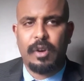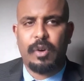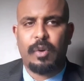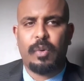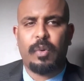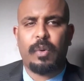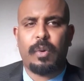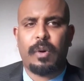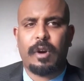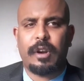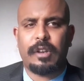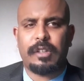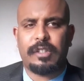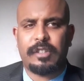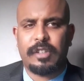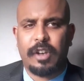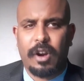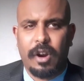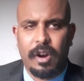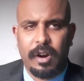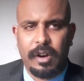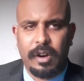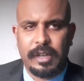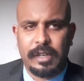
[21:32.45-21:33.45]
who are
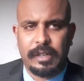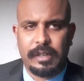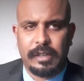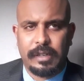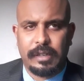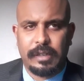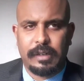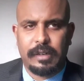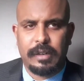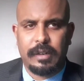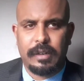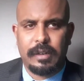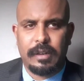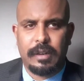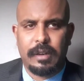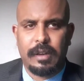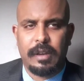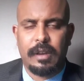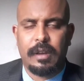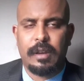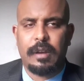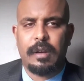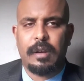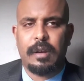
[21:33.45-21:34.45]
targeted
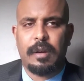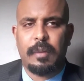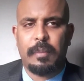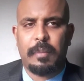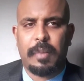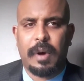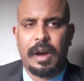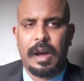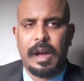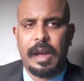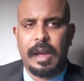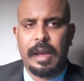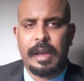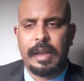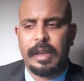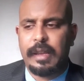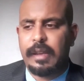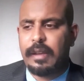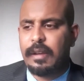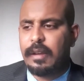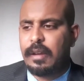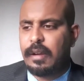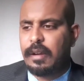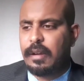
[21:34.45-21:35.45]

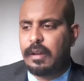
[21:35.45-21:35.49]
by